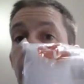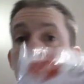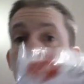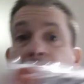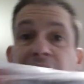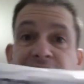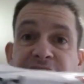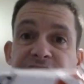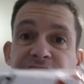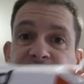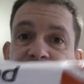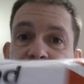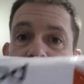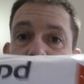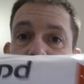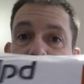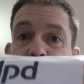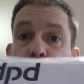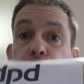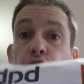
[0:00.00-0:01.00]
But I need to
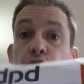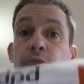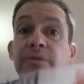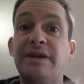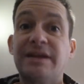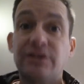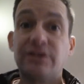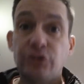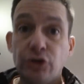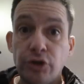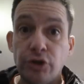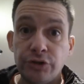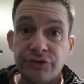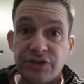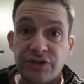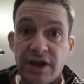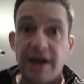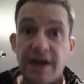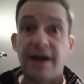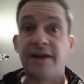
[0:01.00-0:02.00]
do an opening,
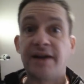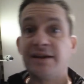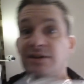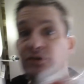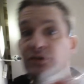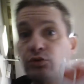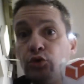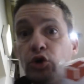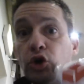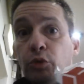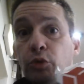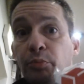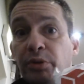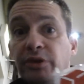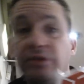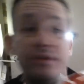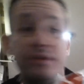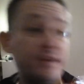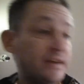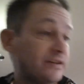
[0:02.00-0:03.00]
don't I? I need to
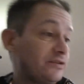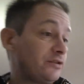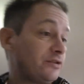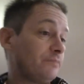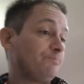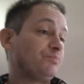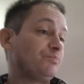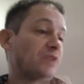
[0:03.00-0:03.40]
open this.